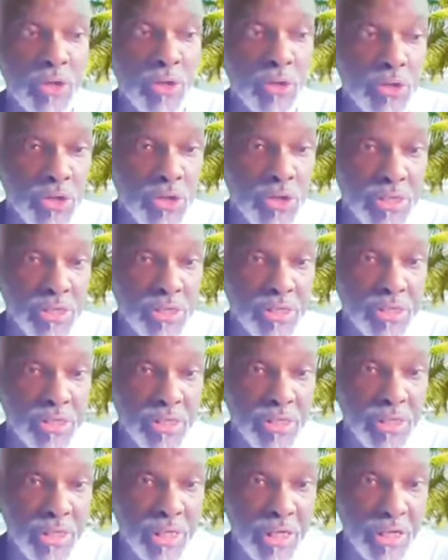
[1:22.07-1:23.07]
do we get
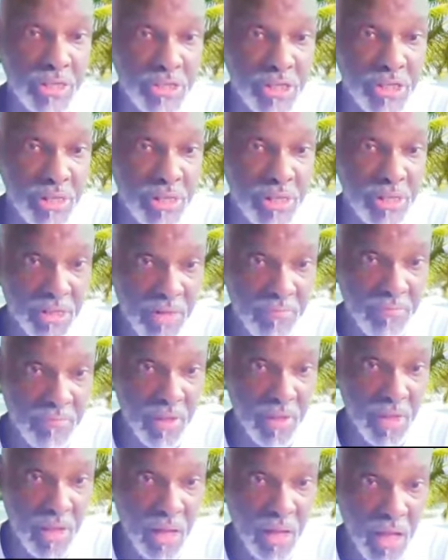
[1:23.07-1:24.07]
nutrients into the
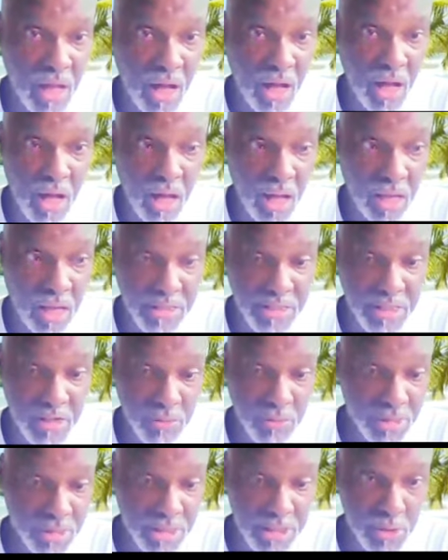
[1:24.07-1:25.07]
body?
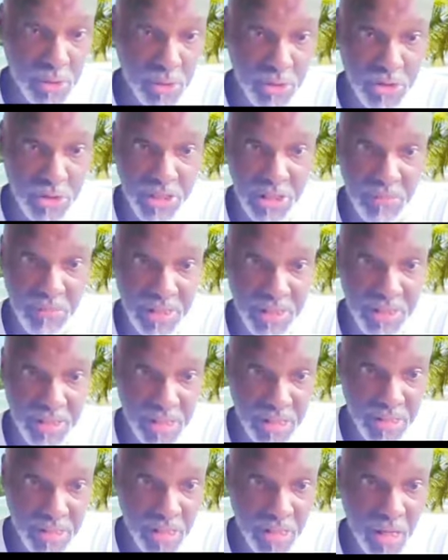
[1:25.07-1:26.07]
Because uh, everybody's nutrient
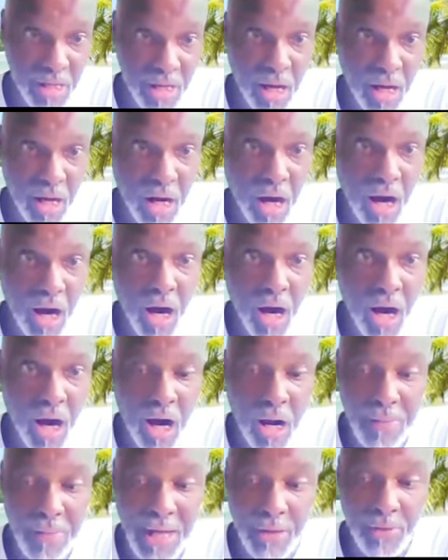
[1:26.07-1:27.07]
depleted.
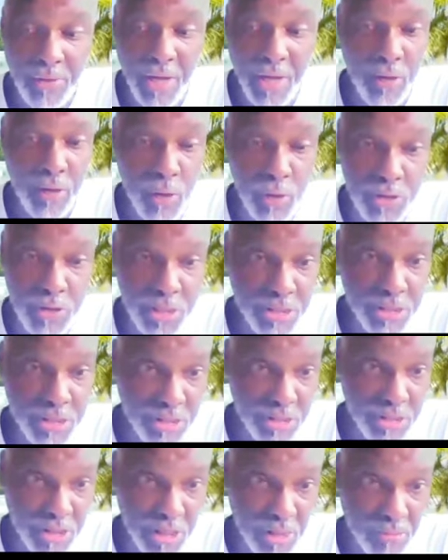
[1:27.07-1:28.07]
Um, how do we get
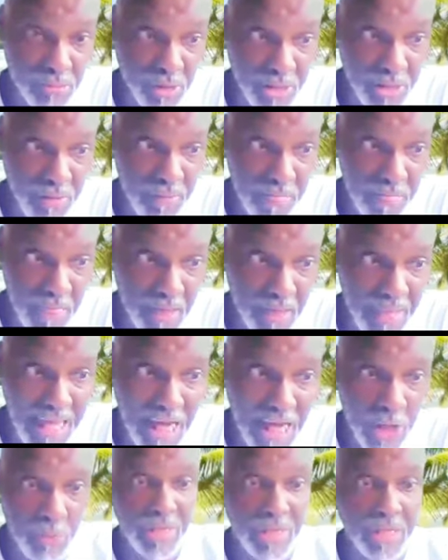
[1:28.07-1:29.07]
nutrients into the body,
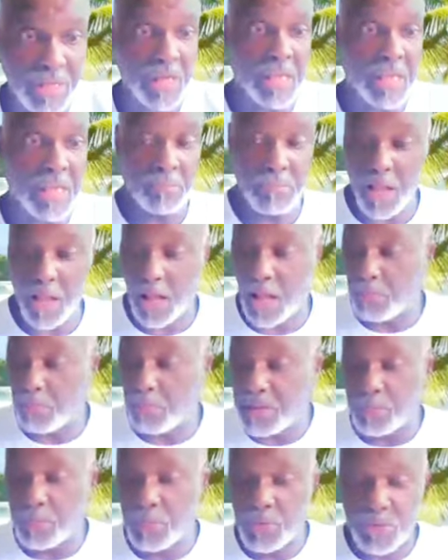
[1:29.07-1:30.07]
and how do we get
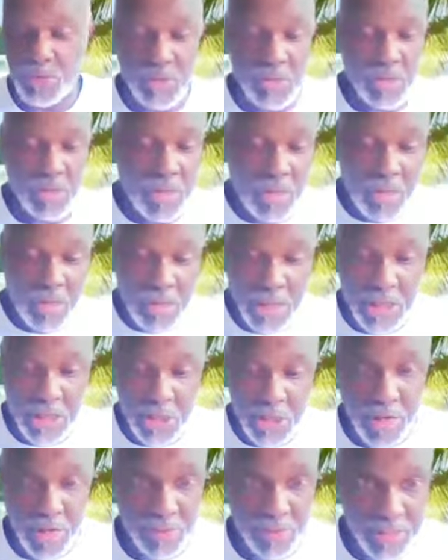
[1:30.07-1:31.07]
uh, people to
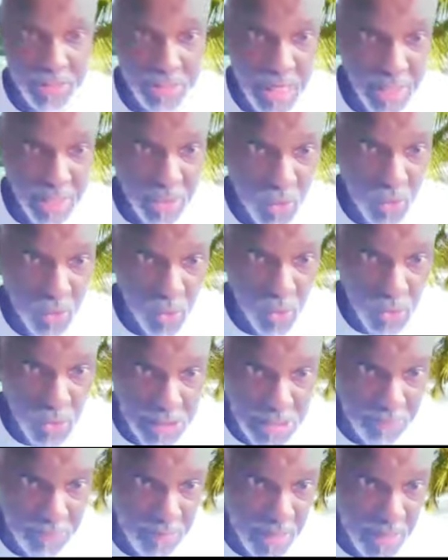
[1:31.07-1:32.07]
literally understand
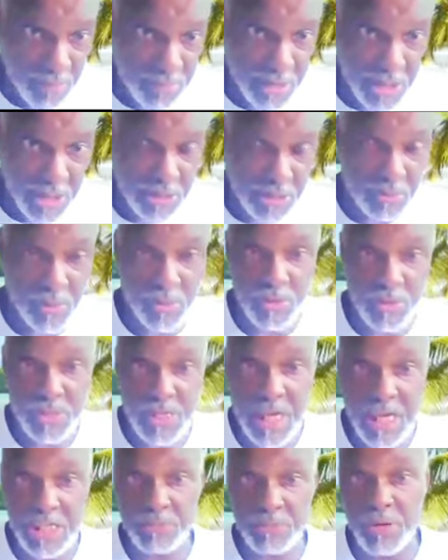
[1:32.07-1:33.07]
cause and effect
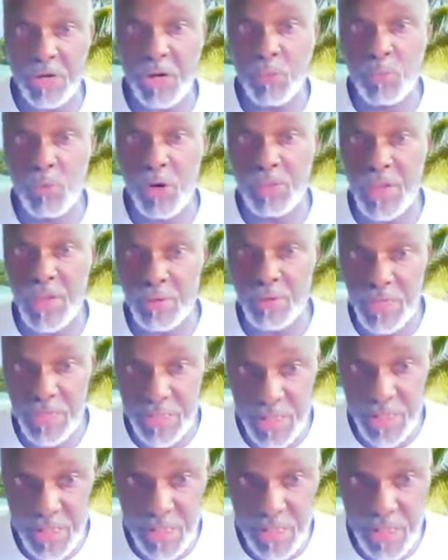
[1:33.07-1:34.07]
principles as per what
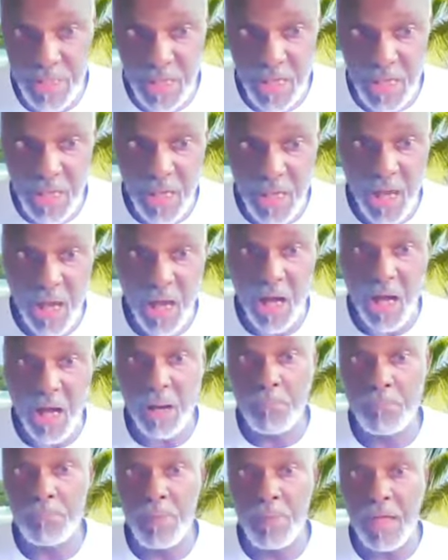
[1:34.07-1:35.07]
they're eating,
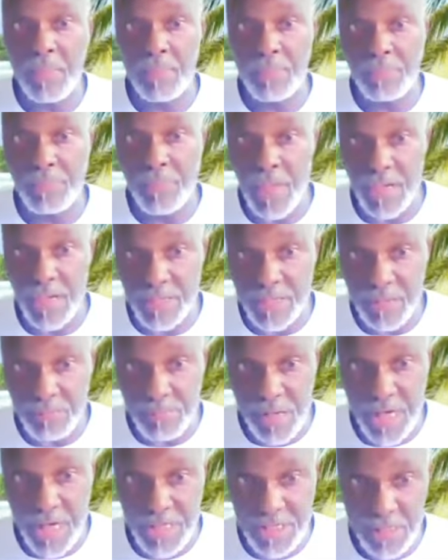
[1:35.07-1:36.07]
um, and
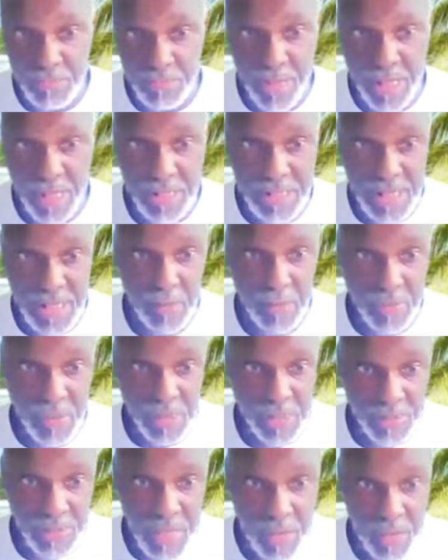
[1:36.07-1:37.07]
there's a price to pay
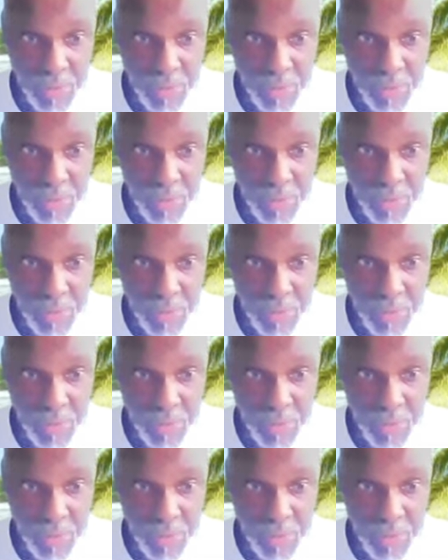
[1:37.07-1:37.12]
down